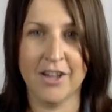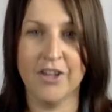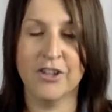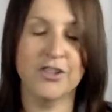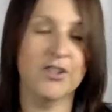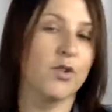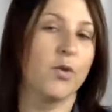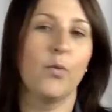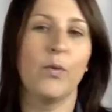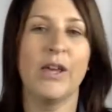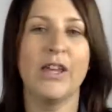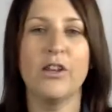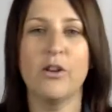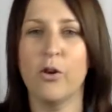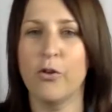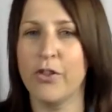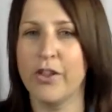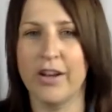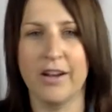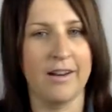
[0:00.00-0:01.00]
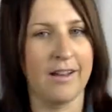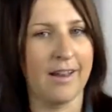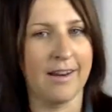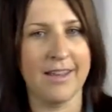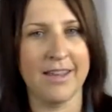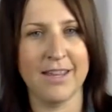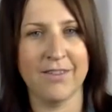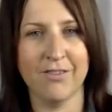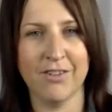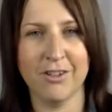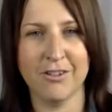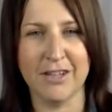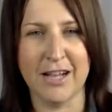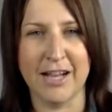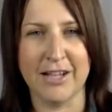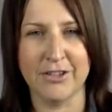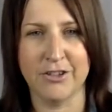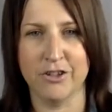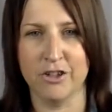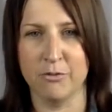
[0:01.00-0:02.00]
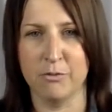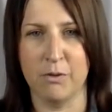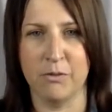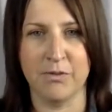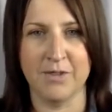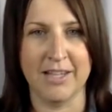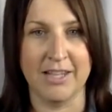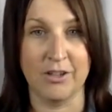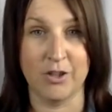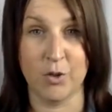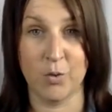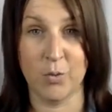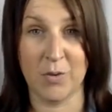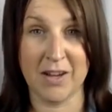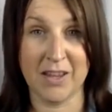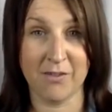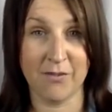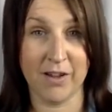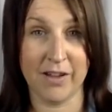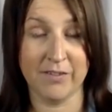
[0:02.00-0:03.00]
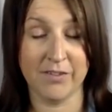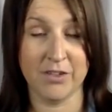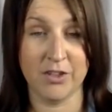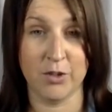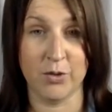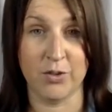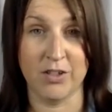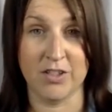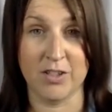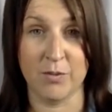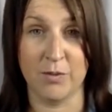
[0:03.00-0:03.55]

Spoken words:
So we know that in any given classroom of say 25 students,